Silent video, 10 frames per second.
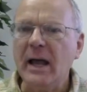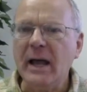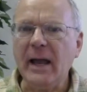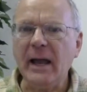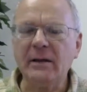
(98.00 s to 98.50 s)

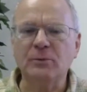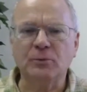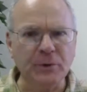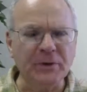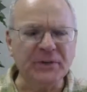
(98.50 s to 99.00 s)

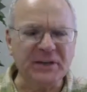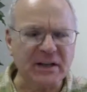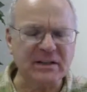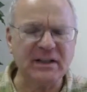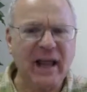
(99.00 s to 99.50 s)
And Ruth
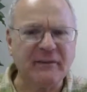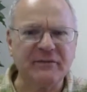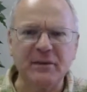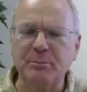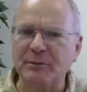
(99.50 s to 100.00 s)
doesn't
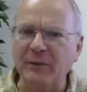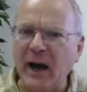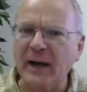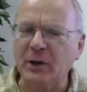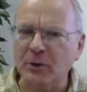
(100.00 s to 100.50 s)
have to
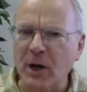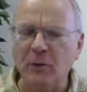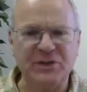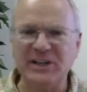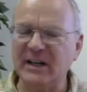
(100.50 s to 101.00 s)
provide her
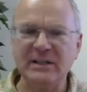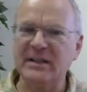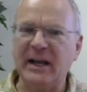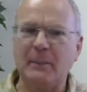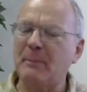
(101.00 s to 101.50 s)
own. She didn't
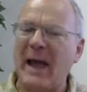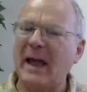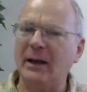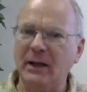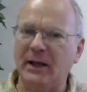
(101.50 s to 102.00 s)
take a
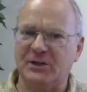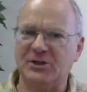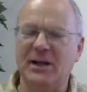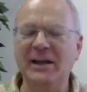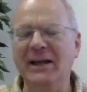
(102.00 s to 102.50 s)
bag
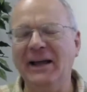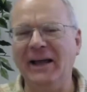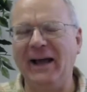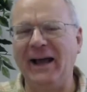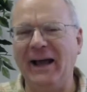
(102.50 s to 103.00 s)
lunch
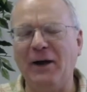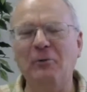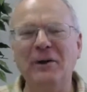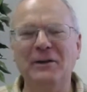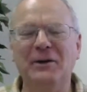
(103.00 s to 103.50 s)

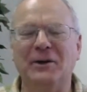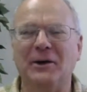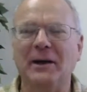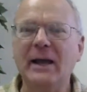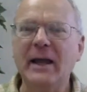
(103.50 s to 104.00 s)
with
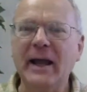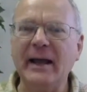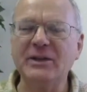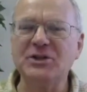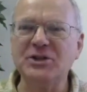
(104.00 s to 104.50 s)
her.
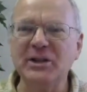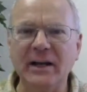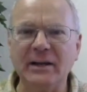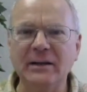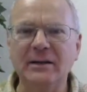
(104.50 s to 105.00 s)
And she
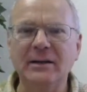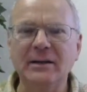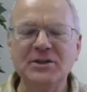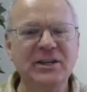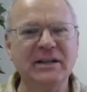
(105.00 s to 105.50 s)

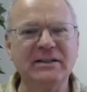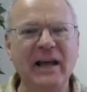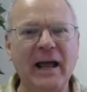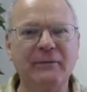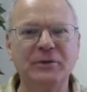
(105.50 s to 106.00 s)
doesn't
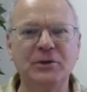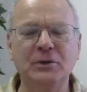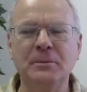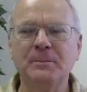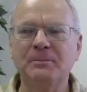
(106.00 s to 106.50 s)
have
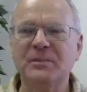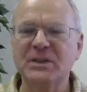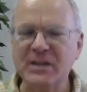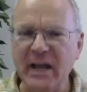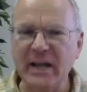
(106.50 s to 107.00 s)
to
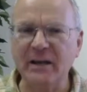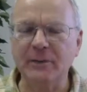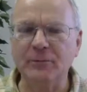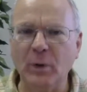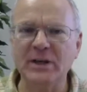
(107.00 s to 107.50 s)
take
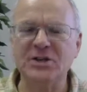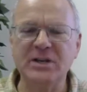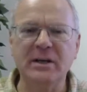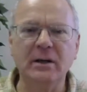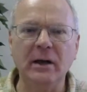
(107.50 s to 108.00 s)
of what
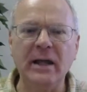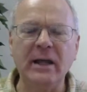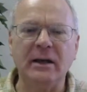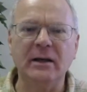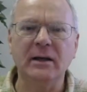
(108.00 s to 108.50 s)
she
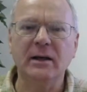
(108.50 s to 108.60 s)
gleaned,